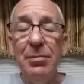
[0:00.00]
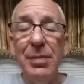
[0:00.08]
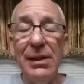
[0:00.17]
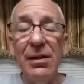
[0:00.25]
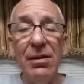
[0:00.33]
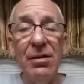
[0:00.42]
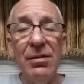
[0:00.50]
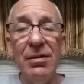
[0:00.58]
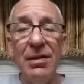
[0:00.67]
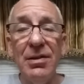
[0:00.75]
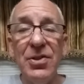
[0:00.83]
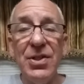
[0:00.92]

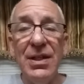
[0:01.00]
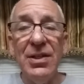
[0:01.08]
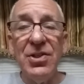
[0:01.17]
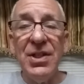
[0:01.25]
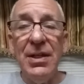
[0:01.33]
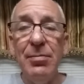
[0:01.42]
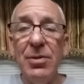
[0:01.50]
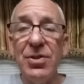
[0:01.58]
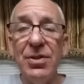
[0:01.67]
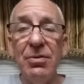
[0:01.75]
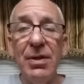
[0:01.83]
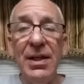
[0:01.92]
because it seemed as
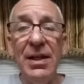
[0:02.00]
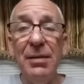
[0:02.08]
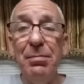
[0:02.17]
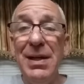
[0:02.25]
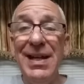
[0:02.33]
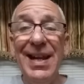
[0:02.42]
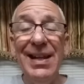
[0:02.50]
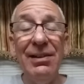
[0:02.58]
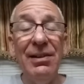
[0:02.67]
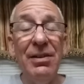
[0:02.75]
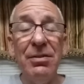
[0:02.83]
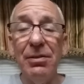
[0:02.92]
though they had been
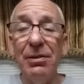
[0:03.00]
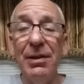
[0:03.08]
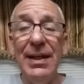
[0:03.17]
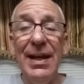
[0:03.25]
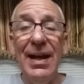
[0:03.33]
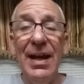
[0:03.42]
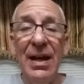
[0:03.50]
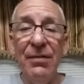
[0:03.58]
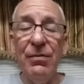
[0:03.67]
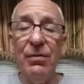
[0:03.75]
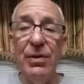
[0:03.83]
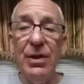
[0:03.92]
literally
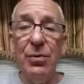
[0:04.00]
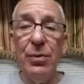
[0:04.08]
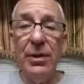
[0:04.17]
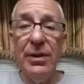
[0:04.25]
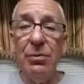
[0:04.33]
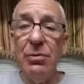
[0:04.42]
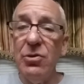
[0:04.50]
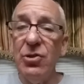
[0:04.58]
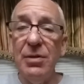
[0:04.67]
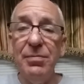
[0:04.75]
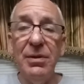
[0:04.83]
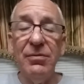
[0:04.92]
everywhere. They were
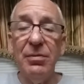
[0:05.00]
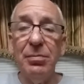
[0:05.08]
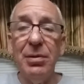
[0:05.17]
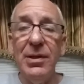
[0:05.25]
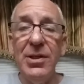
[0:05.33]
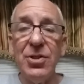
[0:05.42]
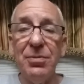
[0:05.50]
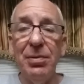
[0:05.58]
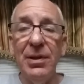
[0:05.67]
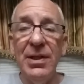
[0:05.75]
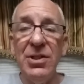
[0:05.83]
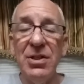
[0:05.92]
jumping from place to
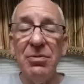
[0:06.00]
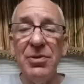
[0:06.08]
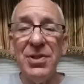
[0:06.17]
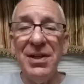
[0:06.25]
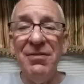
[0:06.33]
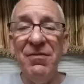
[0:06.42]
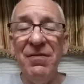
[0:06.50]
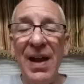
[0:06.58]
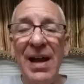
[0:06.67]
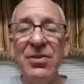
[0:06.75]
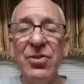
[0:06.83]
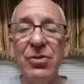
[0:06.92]
place, and it was a
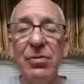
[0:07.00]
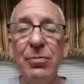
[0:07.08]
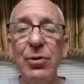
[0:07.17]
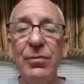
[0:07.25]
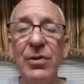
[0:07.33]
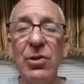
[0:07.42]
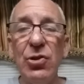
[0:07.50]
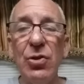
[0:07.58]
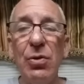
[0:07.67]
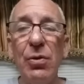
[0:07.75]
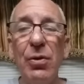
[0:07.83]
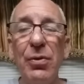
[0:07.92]
faster moving
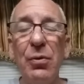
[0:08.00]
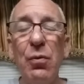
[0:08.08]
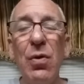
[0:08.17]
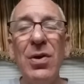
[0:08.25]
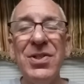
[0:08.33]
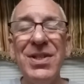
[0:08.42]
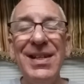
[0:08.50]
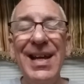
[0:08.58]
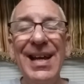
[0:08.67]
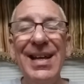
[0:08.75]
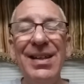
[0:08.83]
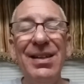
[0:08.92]
show, although there wasn't
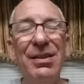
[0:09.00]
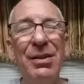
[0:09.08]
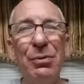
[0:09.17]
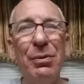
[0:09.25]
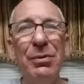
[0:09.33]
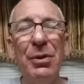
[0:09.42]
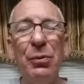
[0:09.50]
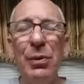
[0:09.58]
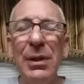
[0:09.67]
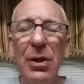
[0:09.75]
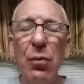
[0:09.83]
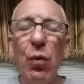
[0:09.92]
There
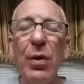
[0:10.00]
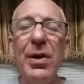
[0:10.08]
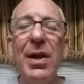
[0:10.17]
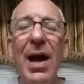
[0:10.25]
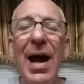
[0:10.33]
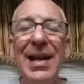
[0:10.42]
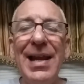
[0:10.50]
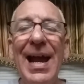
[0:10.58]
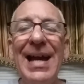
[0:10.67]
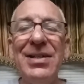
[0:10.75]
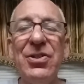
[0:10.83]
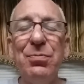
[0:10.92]
really were not
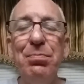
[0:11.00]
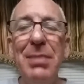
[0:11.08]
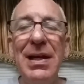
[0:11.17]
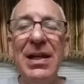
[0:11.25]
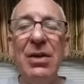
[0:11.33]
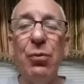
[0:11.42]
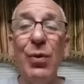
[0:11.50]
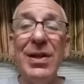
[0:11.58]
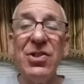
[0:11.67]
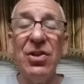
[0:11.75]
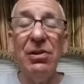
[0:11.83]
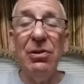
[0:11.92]
as many
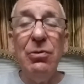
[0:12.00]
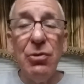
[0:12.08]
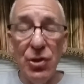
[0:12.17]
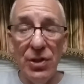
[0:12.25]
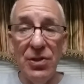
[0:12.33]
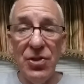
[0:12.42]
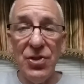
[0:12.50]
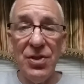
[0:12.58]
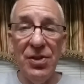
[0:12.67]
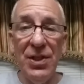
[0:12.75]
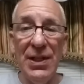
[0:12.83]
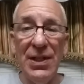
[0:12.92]
resolutions
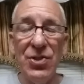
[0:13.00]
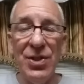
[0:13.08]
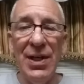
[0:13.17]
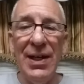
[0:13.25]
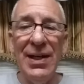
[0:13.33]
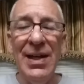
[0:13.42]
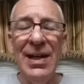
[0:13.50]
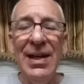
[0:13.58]
to things tonight.